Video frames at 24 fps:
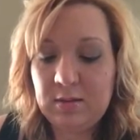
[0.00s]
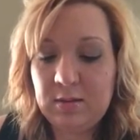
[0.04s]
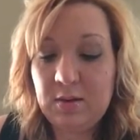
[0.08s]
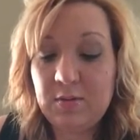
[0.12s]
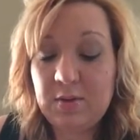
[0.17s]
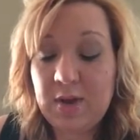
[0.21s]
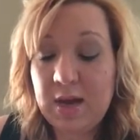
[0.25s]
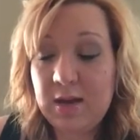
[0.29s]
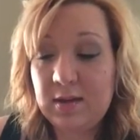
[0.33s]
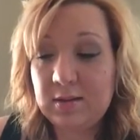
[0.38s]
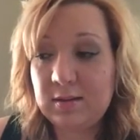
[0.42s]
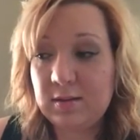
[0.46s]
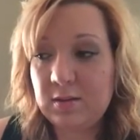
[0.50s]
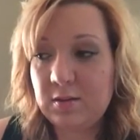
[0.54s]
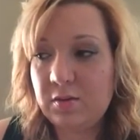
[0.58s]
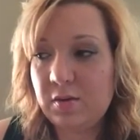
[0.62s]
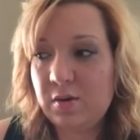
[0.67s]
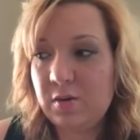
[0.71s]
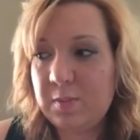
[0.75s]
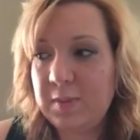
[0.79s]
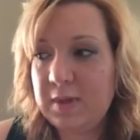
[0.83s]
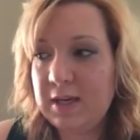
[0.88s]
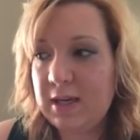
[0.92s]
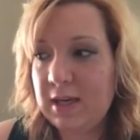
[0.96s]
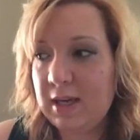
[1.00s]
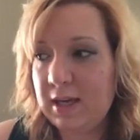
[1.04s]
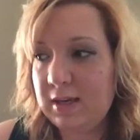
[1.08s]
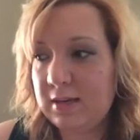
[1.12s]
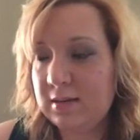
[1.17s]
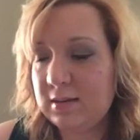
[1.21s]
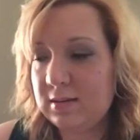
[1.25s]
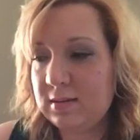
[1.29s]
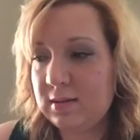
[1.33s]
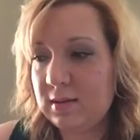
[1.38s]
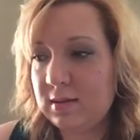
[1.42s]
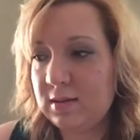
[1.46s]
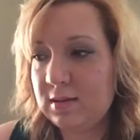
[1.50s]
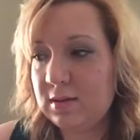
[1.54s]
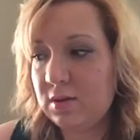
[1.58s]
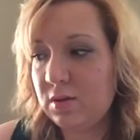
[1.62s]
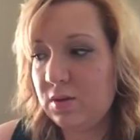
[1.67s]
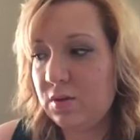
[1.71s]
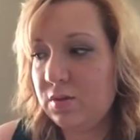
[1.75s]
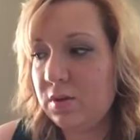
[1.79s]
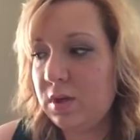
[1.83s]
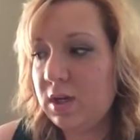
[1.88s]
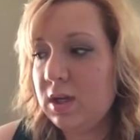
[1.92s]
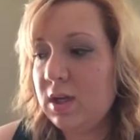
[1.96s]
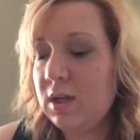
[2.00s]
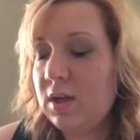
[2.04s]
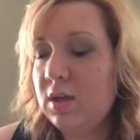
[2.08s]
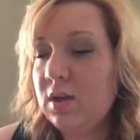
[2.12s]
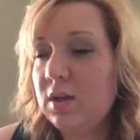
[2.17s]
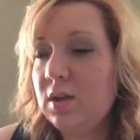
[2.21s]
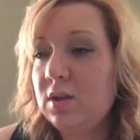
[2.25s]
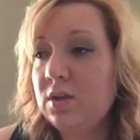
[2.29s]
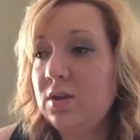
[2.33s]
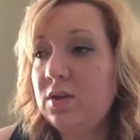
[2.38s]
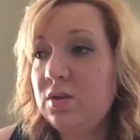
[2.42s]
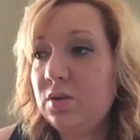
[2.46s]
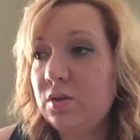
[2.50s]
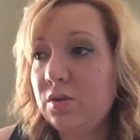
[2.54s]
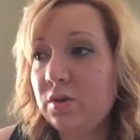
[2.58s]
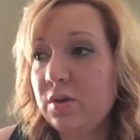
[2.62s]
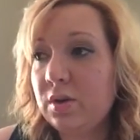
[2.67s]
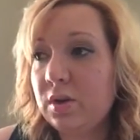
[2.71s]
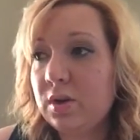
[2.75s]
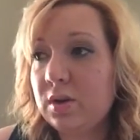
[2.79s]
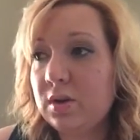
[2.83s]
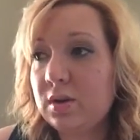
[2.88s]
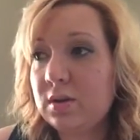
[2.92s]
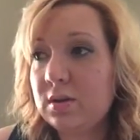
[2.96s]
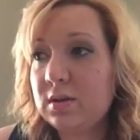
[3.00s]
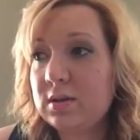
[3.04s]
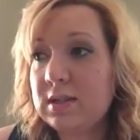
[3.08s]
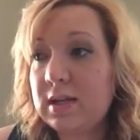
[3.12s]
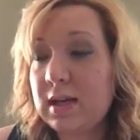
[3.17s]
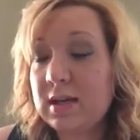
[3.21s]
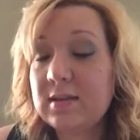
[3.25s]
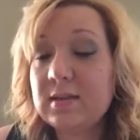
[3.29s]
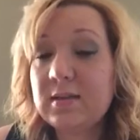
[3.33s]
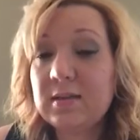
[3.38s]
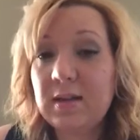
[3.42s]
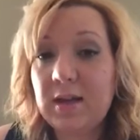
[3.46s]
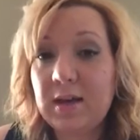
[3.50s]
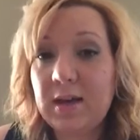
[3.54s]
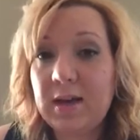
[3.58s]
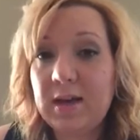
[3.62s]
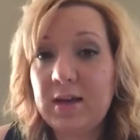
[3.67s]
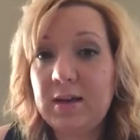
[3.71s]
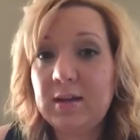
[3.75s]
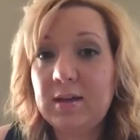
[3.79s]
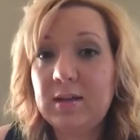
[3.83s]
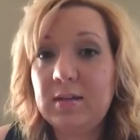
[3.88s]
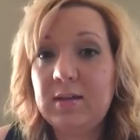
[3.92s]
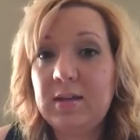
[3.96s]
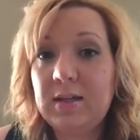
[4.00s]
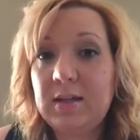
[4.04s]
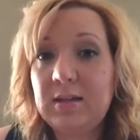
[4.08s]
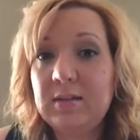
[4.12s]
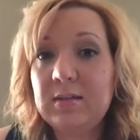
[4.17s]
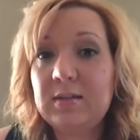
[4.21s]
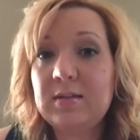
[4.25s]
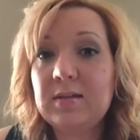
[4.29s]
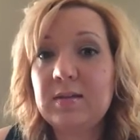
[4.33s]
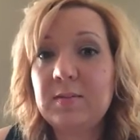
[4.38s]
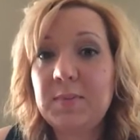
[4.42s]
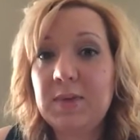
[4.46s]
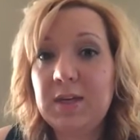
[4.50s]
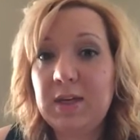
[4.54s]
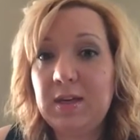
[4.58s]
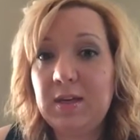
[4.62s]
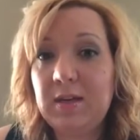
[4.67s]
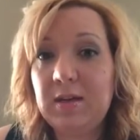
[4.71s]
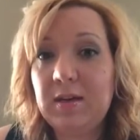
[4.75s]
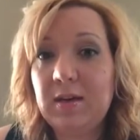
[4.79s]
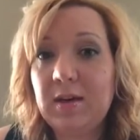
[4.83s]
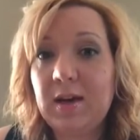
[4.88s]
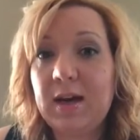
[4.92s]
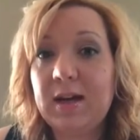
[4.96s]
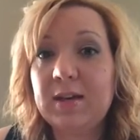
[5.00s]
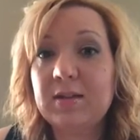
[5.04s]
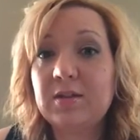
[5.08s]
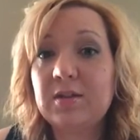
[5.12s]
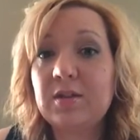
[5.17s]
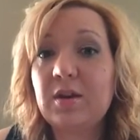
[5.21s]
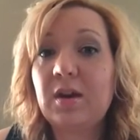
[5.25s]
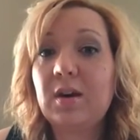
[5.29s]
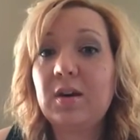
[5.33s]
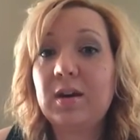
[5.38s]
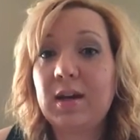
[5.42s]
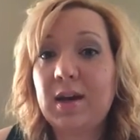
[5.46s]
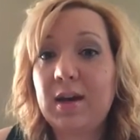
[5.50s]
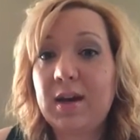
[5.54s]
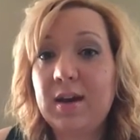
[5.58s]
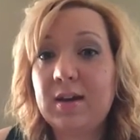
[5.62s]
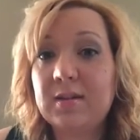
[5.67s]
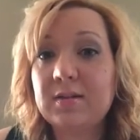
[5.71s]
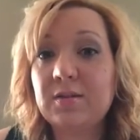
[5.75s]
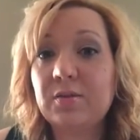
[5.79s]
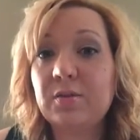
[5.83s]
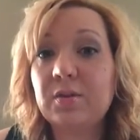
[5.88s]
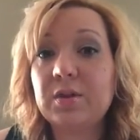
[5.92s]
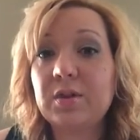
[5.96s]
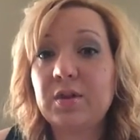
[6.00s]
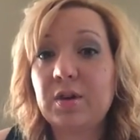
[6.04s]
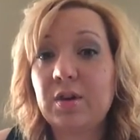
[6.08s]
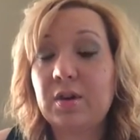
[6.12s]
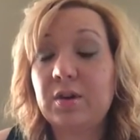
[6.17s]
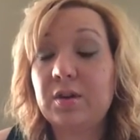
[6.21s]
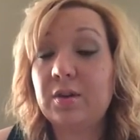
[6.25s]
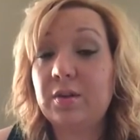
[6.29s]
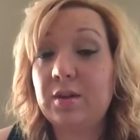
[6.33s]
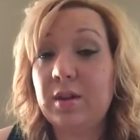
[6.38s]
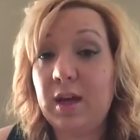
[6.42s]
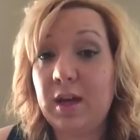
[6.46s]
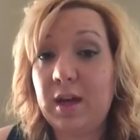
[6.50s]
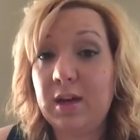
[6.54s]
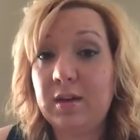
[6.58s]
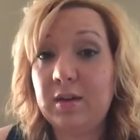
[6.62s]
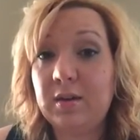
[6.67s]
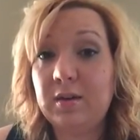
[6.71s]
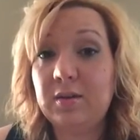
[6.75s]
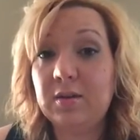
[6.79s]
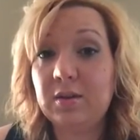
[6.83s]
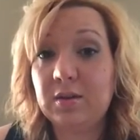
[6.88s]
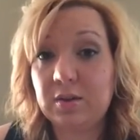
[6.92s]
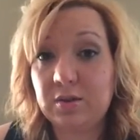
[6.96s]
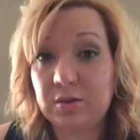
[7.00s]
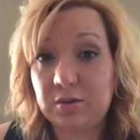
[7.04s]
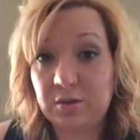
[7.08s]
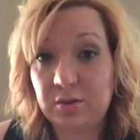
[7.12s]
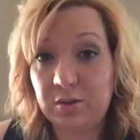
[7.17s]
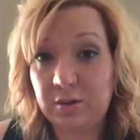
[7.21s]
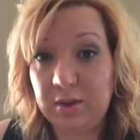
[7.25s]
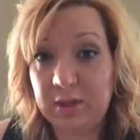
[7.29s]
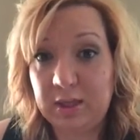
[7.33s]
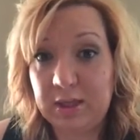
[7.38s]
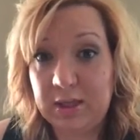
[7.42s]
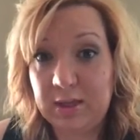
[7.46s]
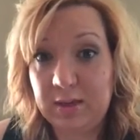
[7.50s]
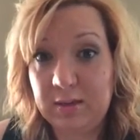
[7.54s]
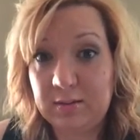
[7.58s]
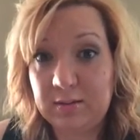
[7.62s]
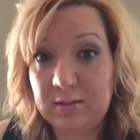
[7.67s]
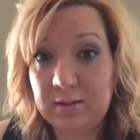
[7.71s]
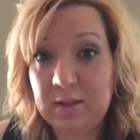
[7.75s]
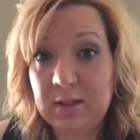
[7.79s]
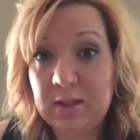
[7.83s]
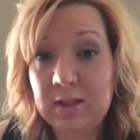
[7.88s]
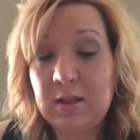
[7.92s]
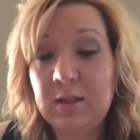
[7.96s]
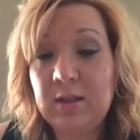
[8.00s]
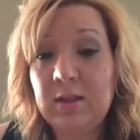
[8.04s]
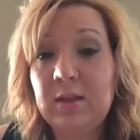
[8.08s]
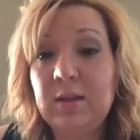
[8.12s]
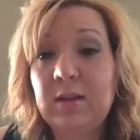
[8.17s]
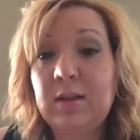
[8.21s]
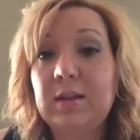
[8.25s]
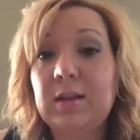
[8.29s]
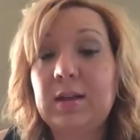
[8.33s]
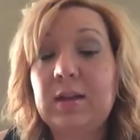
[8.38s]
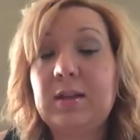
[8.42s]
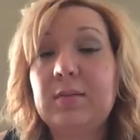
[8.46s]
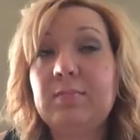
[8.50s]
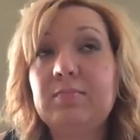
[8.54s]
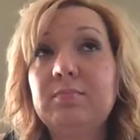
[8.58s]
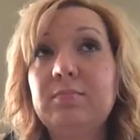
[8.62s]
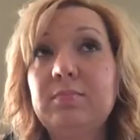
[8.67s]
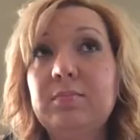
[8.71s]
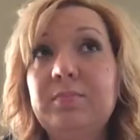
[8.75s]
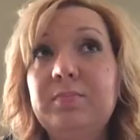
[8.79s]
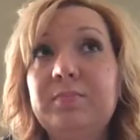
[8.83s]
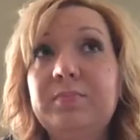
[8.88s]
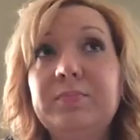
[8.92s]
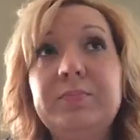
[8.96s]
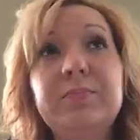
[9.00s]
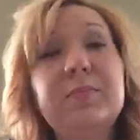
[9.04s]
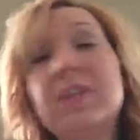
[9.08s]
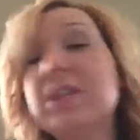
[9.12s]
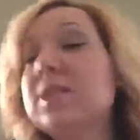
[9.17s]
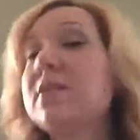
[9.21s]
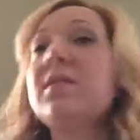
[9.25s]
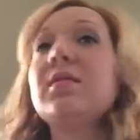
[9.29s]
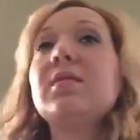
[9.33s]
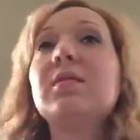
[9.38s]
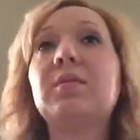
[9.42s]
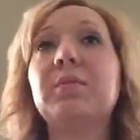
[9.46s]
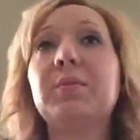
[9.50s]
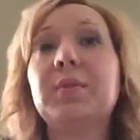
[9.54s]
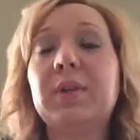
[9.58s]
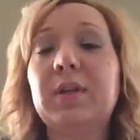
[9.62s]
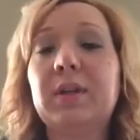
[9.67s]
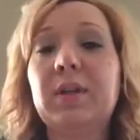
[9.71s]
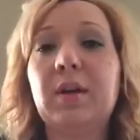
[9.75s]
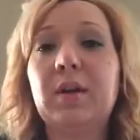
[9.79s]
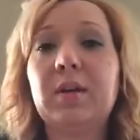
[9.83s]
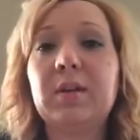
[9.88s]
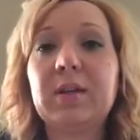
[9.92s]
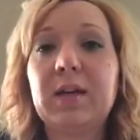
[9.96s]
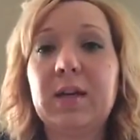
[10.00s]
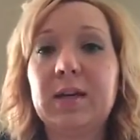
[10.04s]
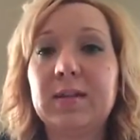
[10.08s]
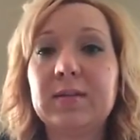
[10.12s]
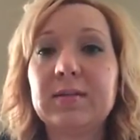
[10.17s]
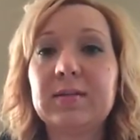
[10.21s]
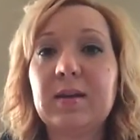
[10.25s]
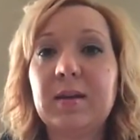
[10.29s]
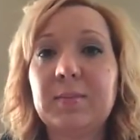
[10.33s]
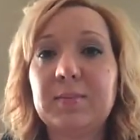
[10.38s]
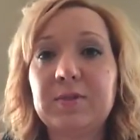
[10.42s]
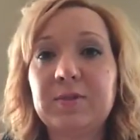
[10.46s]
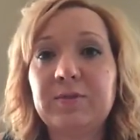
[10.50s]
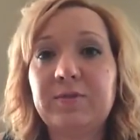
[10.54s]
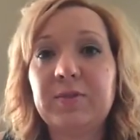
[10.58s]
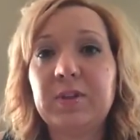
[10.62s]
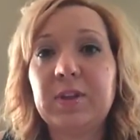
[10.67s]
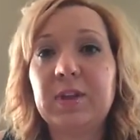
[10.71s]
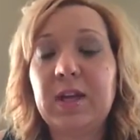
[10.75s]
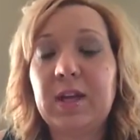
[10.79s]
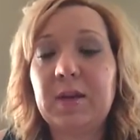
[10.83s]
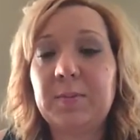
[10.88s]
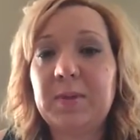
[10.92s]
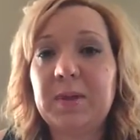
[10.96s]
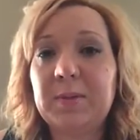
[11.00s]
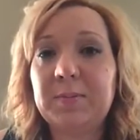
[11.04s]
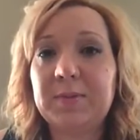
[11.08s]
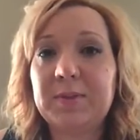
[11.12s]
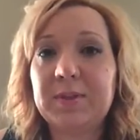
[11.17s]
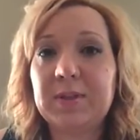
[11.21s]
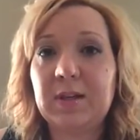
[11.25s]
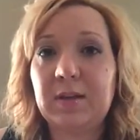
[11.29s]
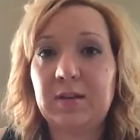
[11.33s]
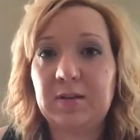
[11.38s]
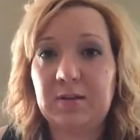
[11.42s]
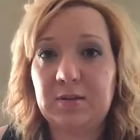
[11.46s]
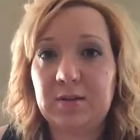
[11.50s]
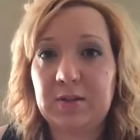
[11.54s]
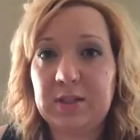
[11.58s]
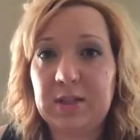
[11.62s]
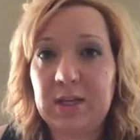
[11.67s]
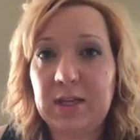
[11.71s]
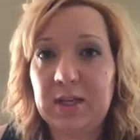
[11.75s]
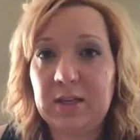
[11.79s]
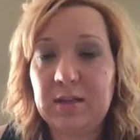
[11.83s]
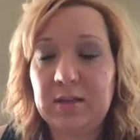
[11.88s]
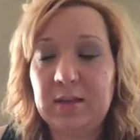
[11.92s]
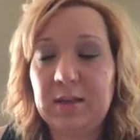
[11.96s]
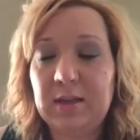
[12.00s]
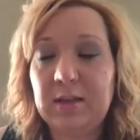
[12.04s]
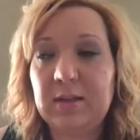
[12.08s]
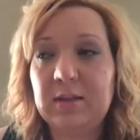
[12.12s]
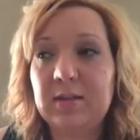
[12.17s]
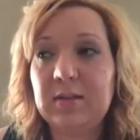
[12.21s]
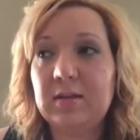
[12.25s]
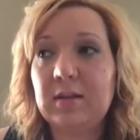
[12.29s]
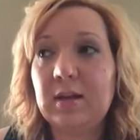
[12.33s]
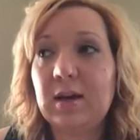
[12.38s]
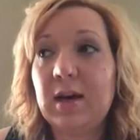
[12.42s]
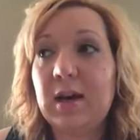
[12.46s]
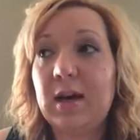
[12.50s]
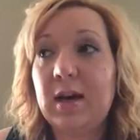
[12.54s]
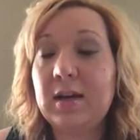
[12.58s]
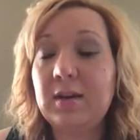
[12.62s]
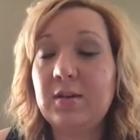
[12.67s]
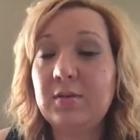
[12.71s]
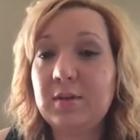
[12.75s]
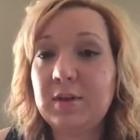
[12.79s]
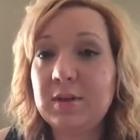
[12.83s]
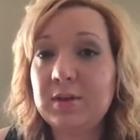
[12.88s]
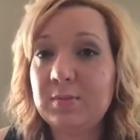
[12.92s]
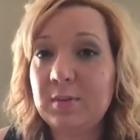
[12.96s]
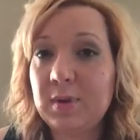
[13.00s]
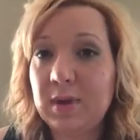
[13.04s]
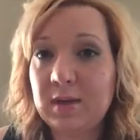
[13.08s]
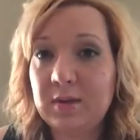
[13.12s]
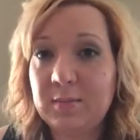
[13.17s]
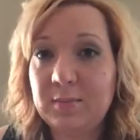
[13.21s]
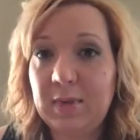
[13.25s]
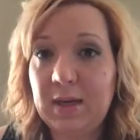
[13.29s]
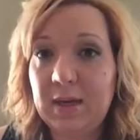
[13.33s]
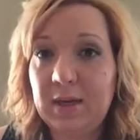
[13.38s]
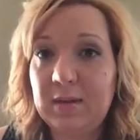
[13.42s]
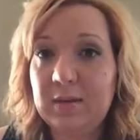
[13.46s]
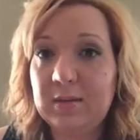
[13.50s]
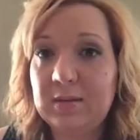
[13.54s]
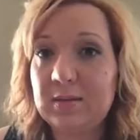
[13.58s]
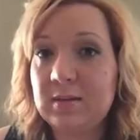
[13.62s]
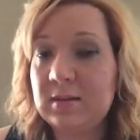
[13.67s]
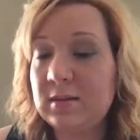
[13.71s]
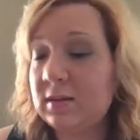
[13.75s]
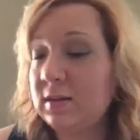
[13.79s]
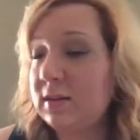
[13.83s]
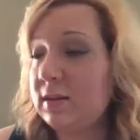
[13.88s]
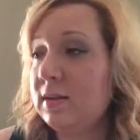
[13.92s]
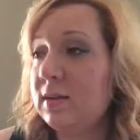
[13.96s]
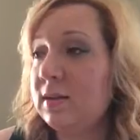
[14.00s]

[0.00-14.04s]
Okay, so OPKs. So your test line needs to be as dark as or darker than your control line. This is a really hard concept for a lot of people to understand, and I always recommend